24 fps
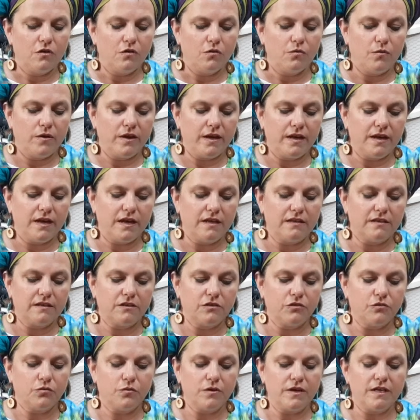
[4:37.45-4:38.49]
we need the
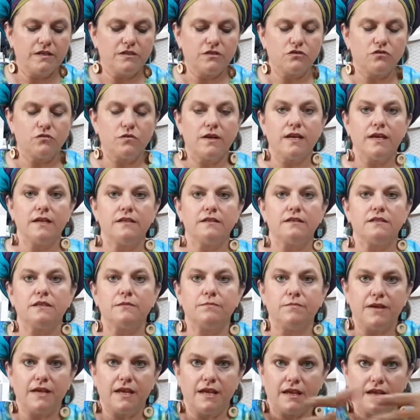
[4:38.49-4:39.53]
3 strings to
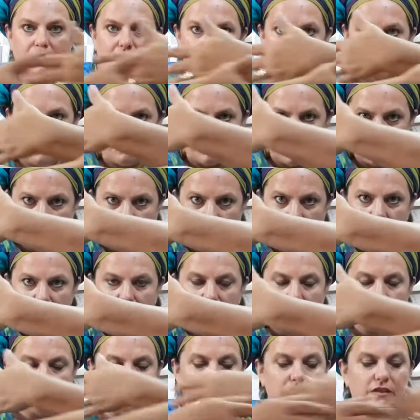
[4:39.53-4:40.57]
be coming
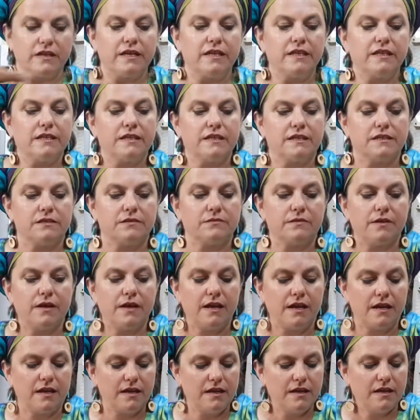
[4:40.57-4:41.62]
together like this, right?